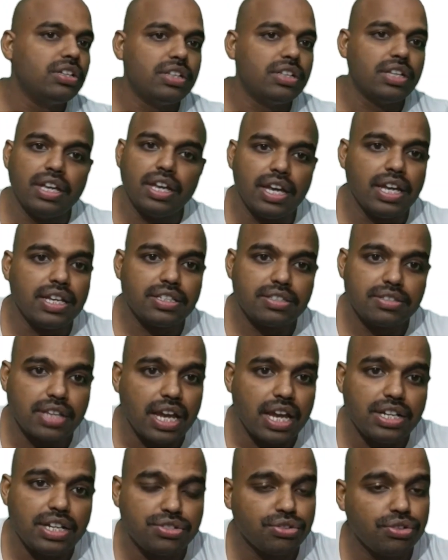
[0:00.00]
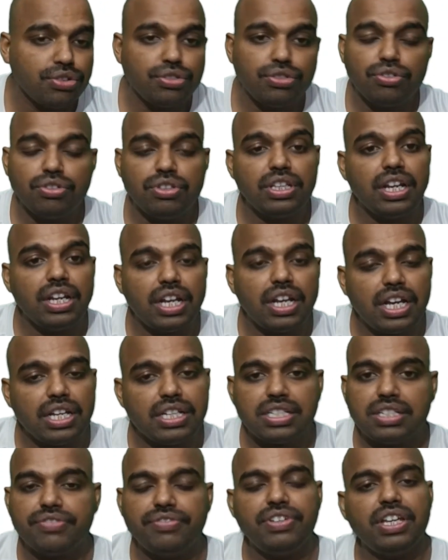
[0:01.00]
as I shown you in the last,
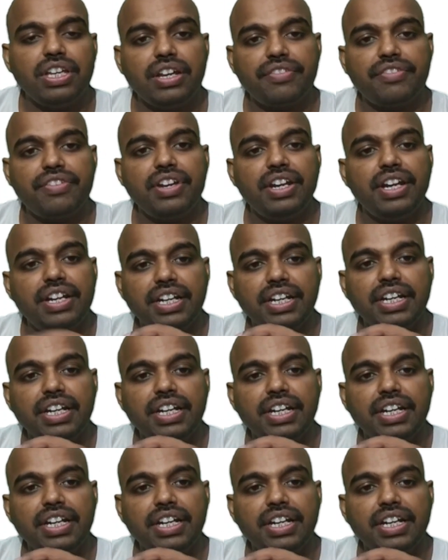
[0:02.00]
we have created